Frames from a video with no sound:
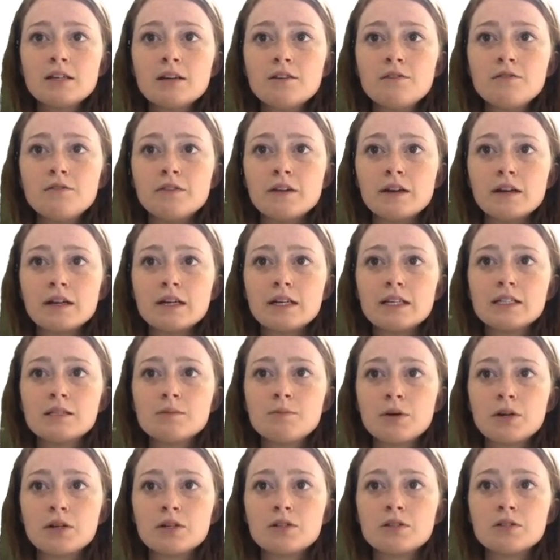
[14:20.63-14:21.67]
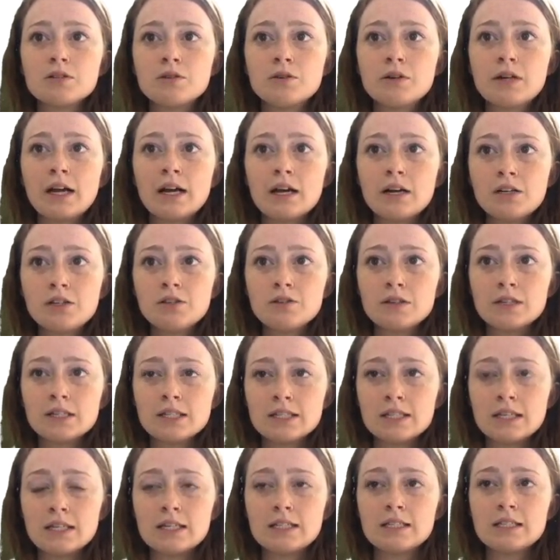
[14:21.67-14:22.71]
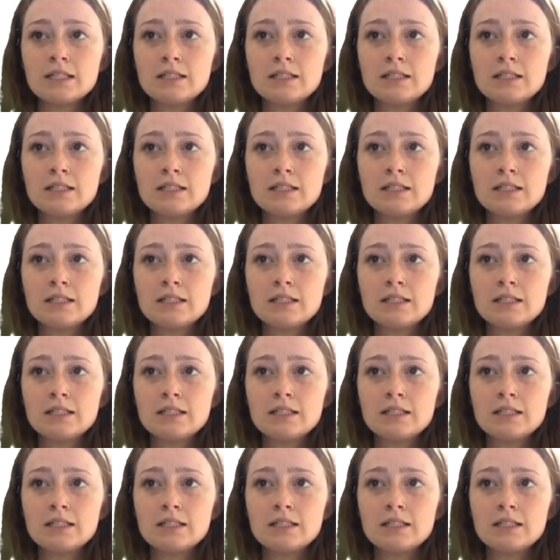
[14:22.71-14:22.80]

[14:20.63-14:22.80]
of various personal characteristics